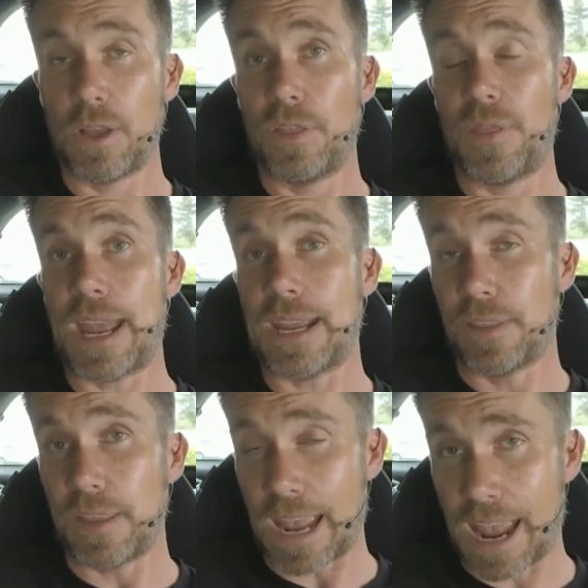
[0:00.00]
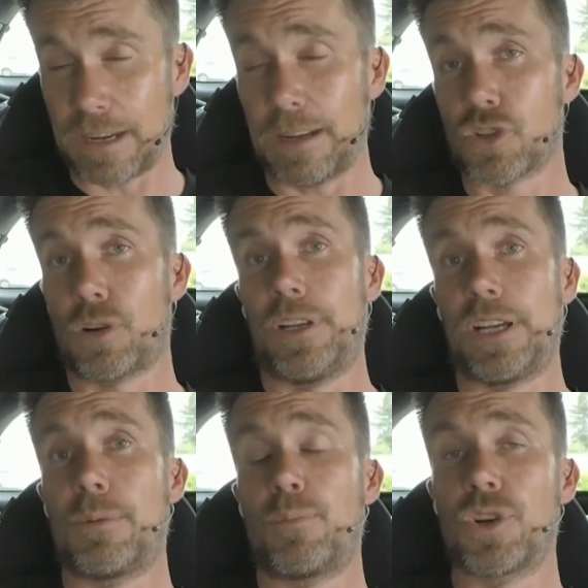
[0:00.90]
that the Adaptronic
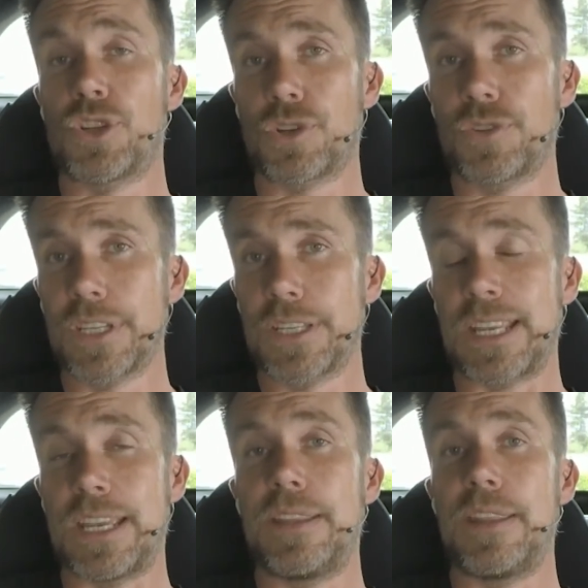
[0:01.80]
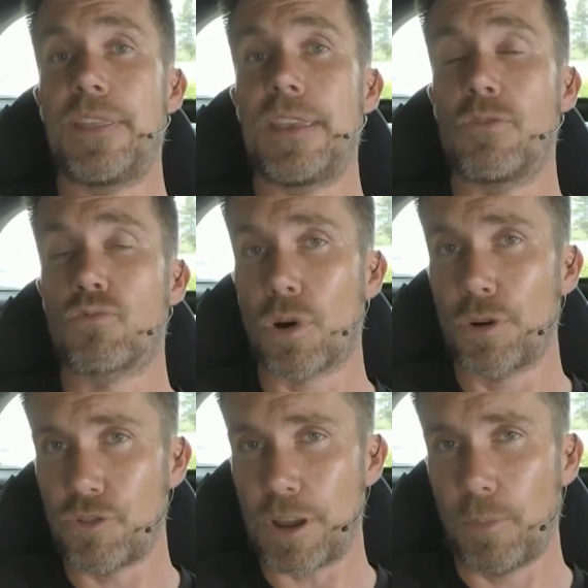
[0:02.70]
produces in the
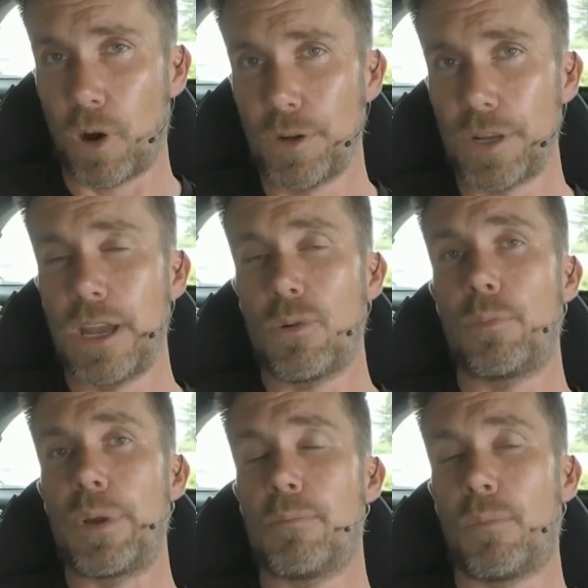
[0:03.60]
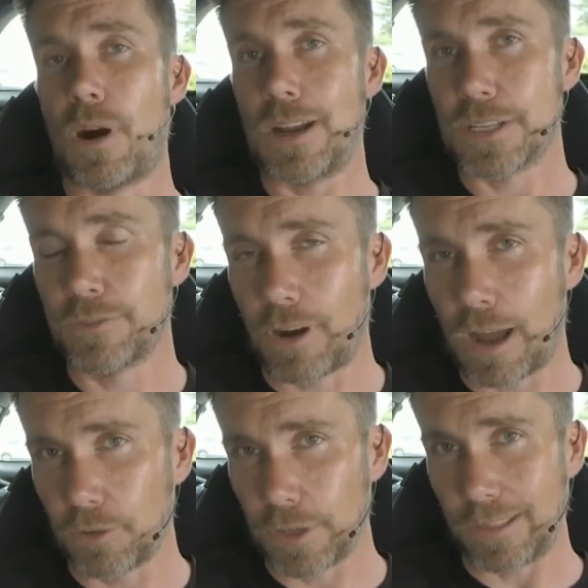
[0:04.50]
rotary mode will be minus
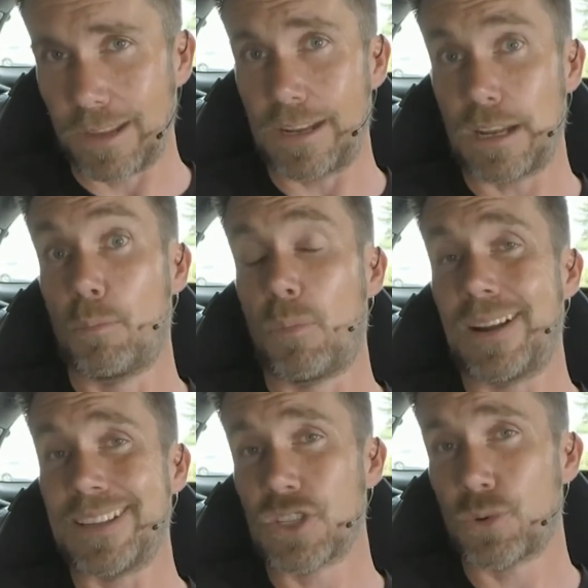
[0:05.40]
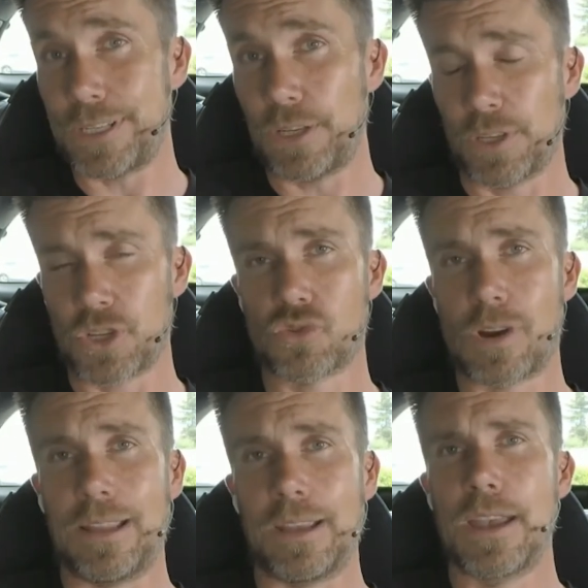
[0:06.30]
five on the leading, minus twenty on the
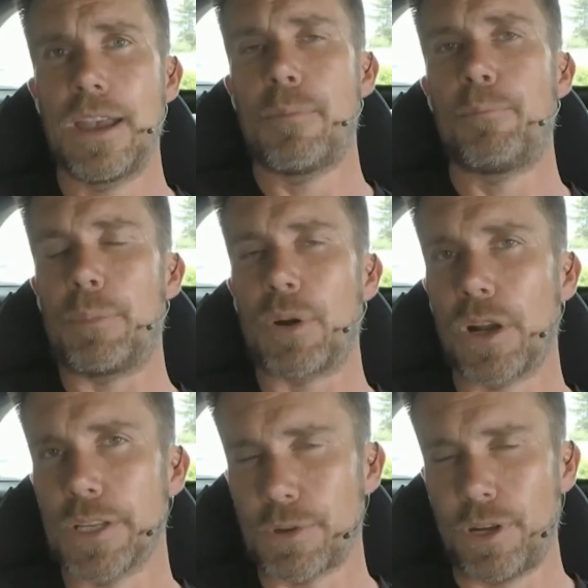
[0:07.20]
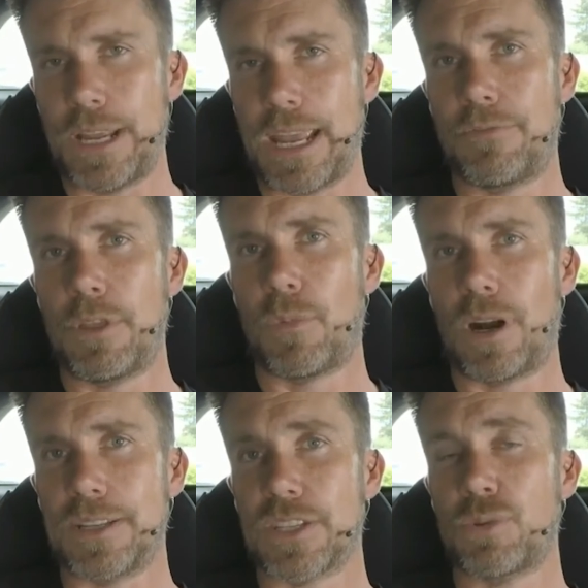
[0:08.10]
trailing. But because we only have the
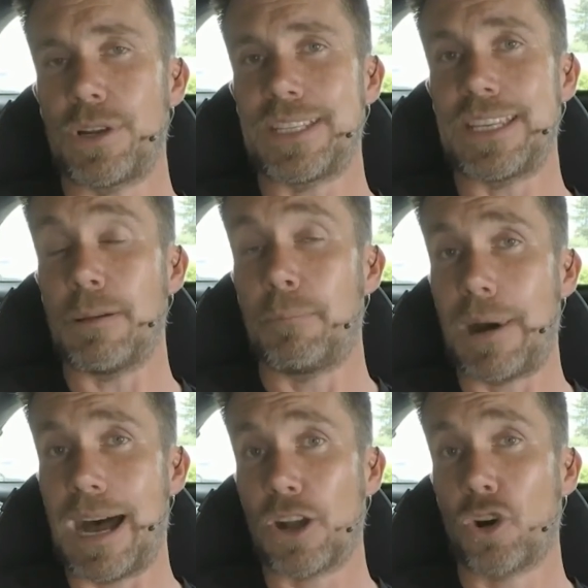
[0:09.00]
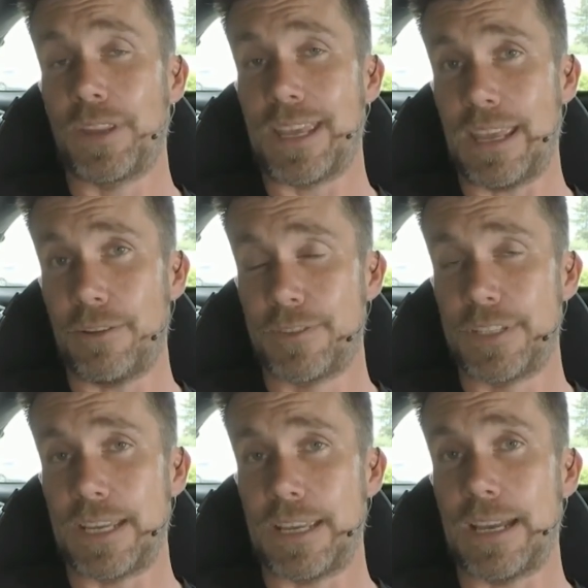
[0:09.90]
minus twenty mark on the F
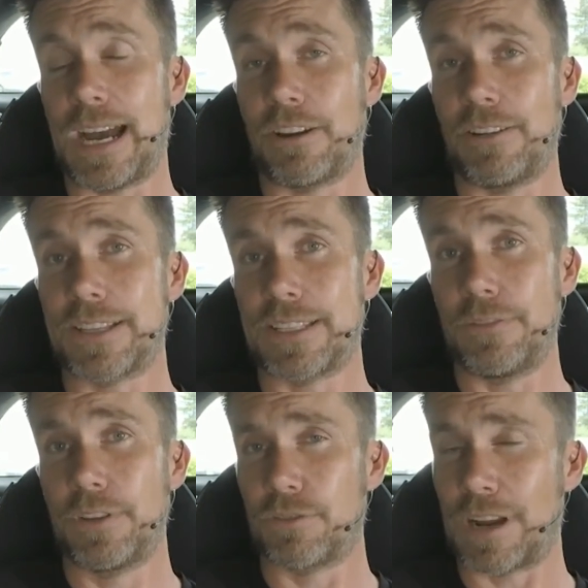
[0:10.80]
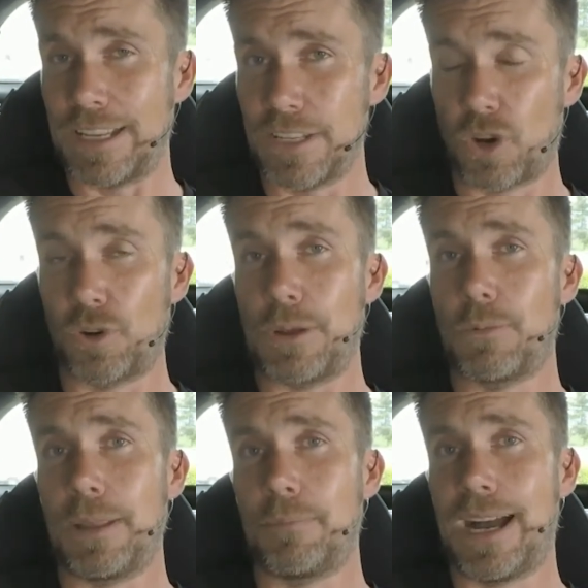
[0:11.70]
D R X seven, there is only
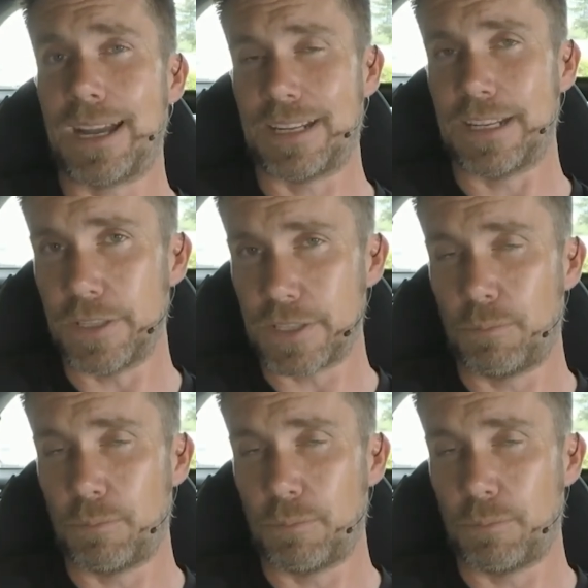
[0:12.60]
one mark, it is at